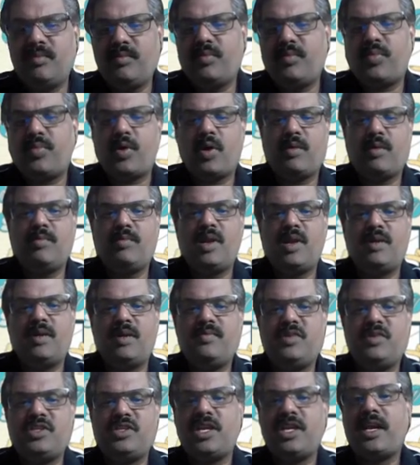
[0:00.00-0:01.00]

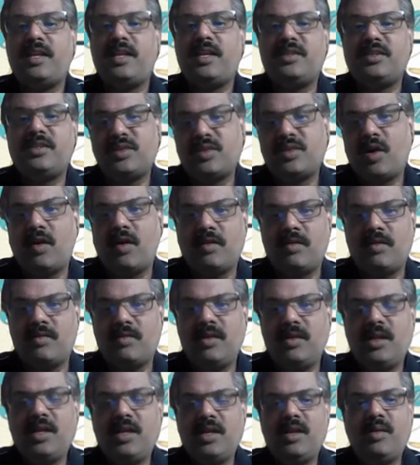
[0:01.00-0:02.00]
problem which I can solve
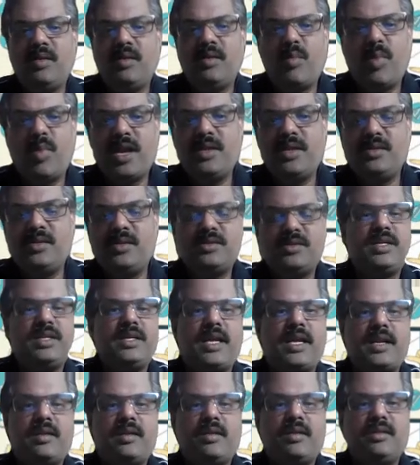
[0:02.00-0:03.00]
by using
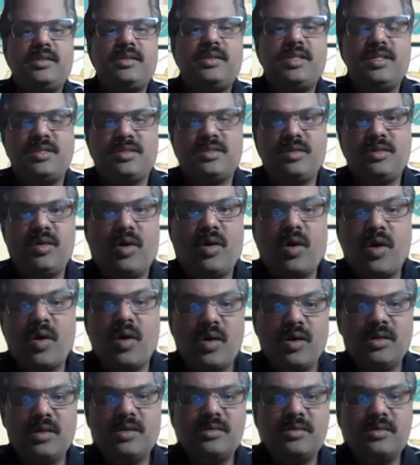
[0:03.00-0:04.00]
technology. So
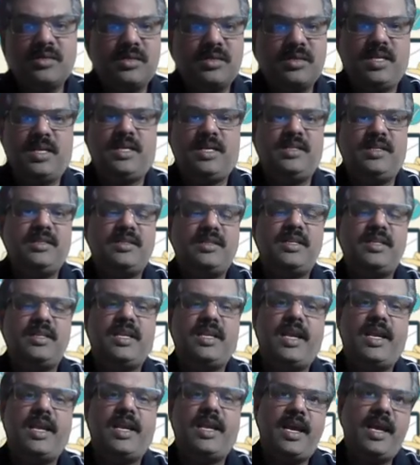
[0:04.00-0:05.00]
all those things
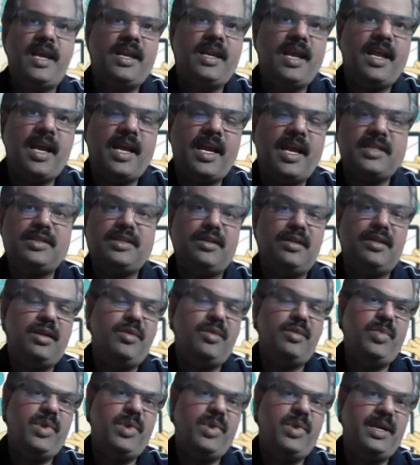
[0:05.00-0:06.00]
can
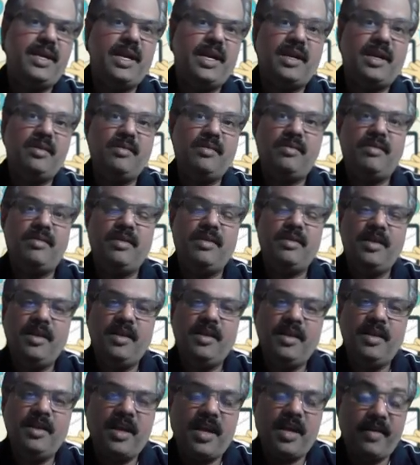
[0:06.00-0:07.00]
actually be done
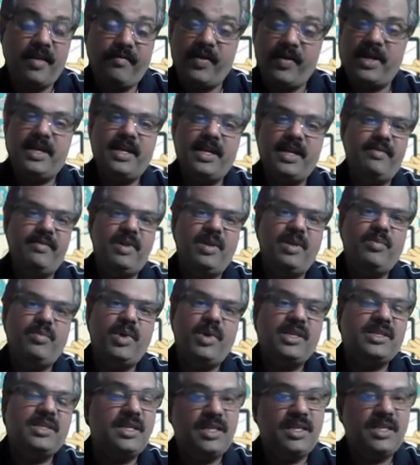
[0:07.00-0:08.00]
effectively
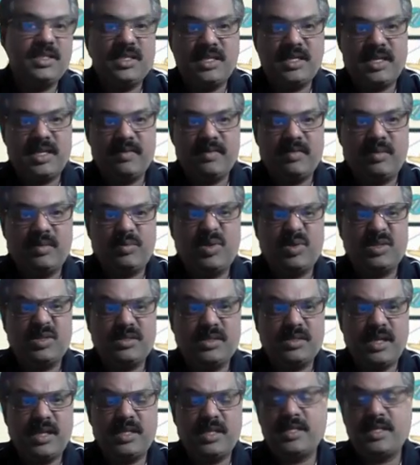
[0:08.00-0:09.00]
by citizen
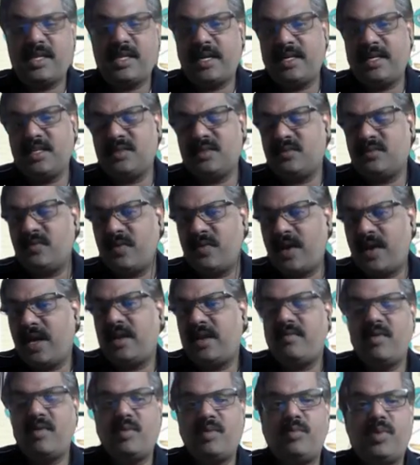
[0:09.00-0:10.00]
developers. And that is
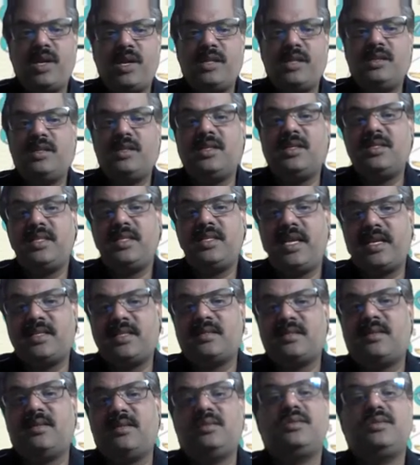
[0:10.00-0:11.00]
where we bring this
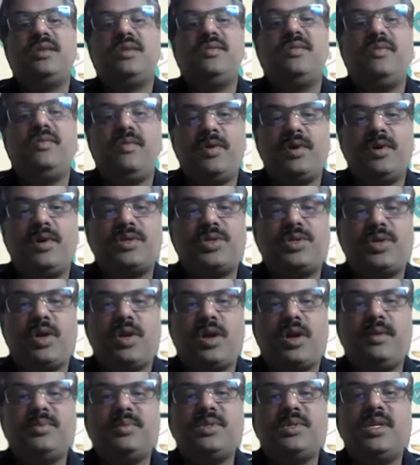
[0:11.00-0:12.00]
exclusive
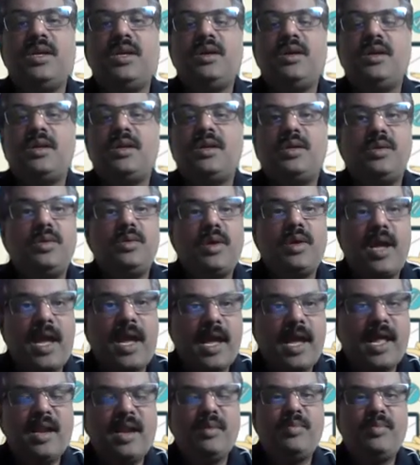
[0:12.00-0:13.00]
workshops to
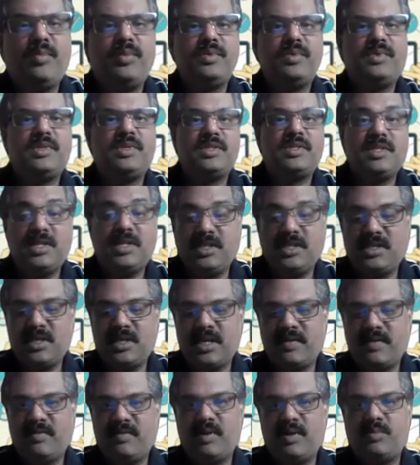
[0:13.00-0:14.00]
help the
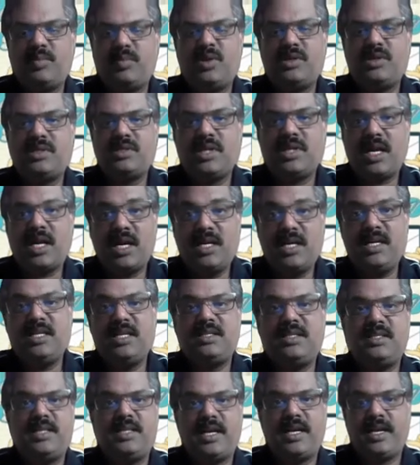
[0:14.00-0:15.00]
citizen developers
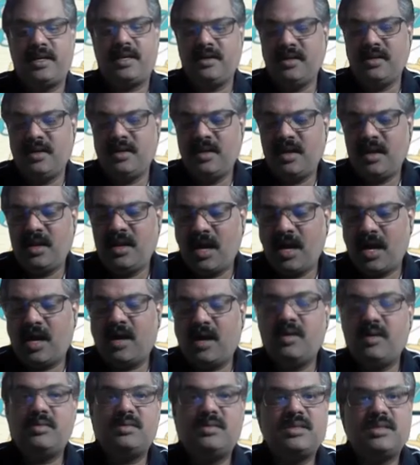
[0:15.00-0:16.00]
understand
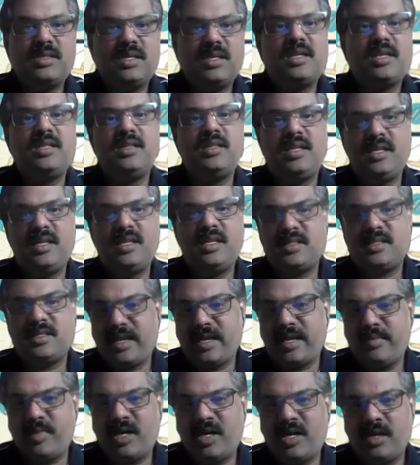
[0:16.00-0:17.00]
how certain things
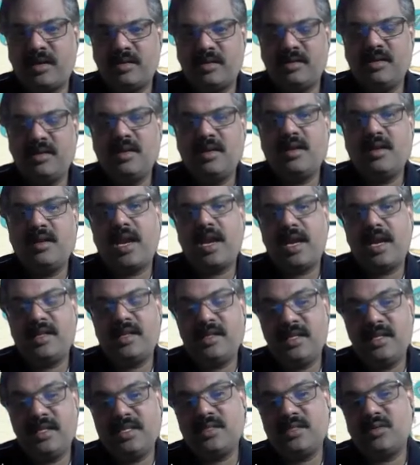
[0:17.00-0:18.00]
can be done.
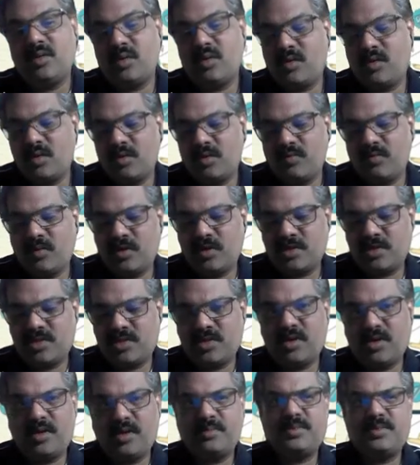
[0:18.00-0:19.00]
And these no-code
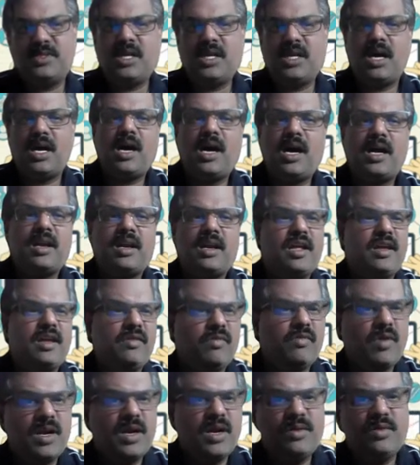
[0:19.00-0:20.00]
workshops are like
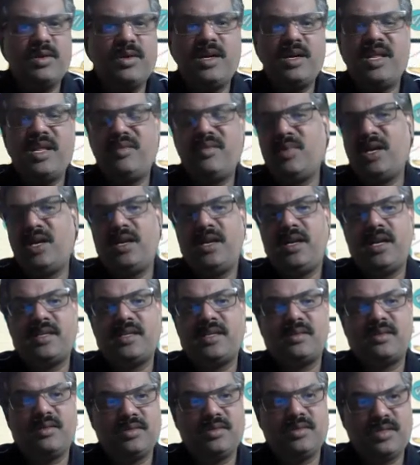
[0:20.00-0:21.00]
120-minute
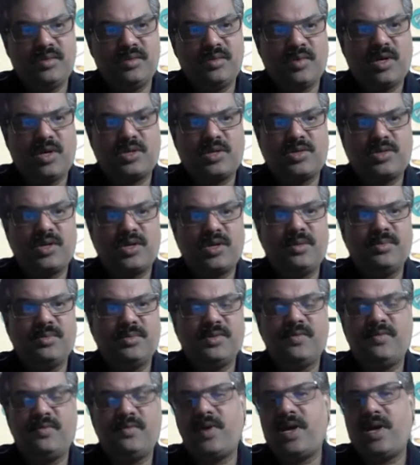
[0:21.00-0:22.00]
exclusive
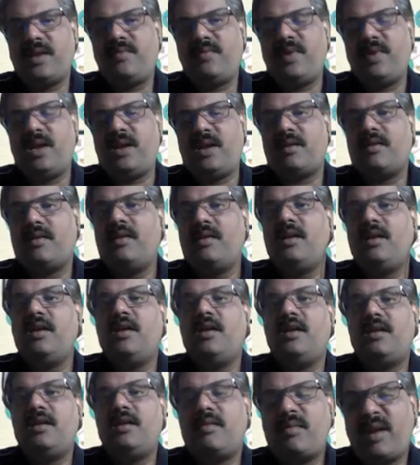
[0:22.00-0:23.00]
workshops where we are
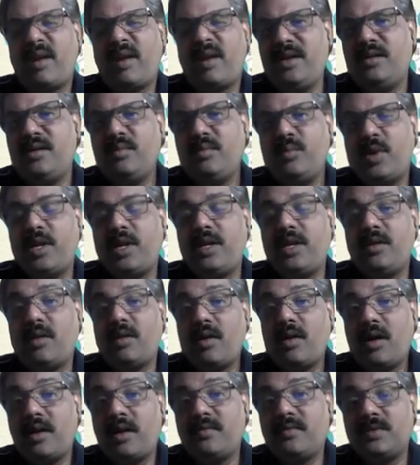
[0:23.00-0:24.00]
trying to bring a
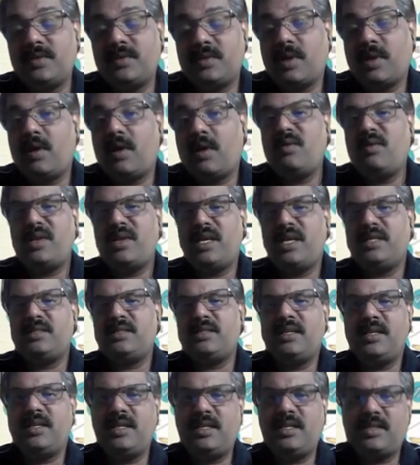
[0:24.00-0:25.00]
lot of solved
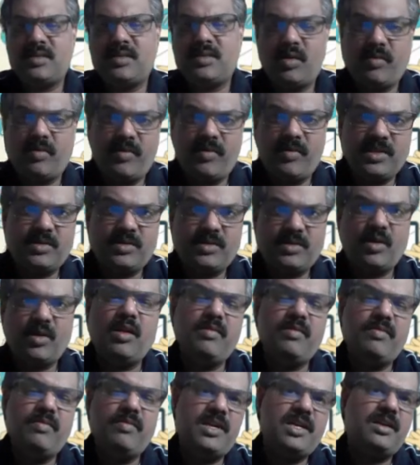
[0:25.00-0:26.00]
cases or we
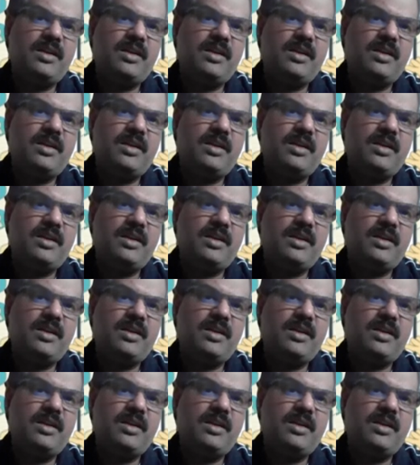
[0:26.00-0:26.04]
solve it